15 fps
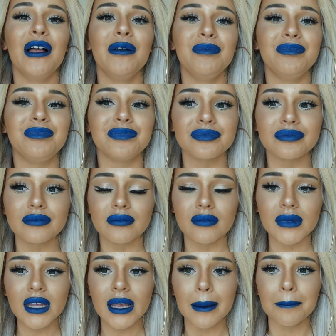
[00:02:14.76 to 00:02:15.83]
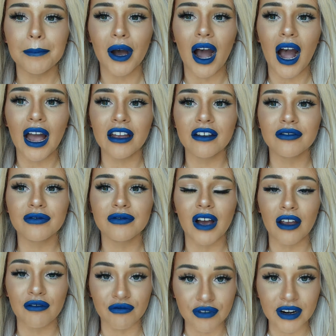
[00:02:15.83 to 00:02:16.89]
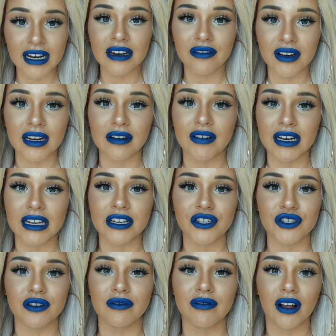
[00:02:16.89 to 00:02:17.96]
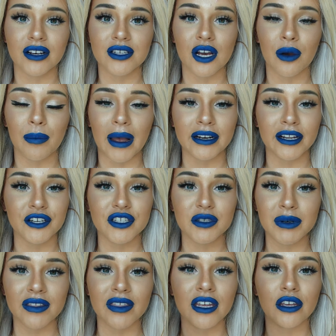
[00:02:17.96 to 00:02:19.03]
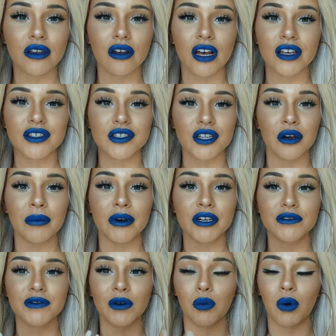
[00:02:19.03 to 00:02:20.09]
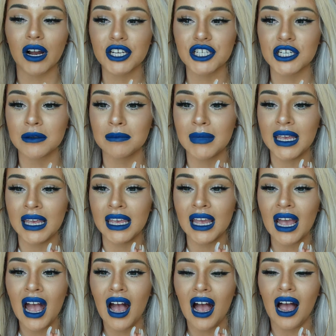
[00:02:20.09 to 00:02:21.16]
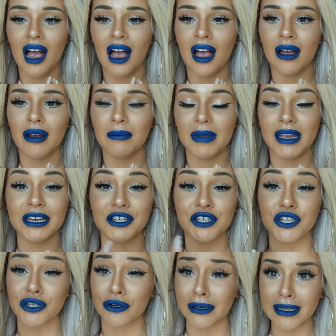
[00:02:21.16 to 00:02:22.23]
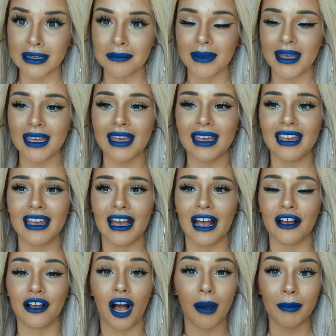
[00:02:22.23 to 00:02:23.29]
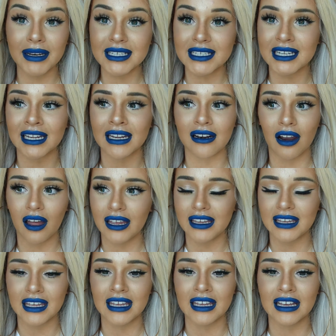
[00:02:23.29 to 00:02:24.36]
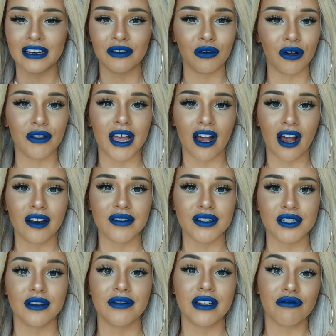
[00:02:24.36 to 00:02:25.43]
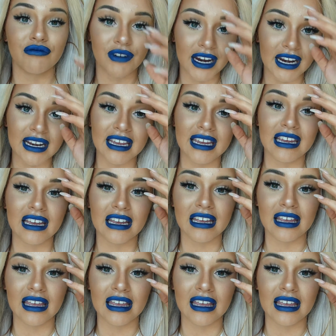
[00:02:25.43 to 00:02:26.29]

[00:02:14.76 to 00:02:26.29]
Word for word: um, but I've I've really really really enjoyed Vlogtober and I just want to thank you guys so much for watching me um, enjoying me uh, commenting liking and all that kind of stuff it really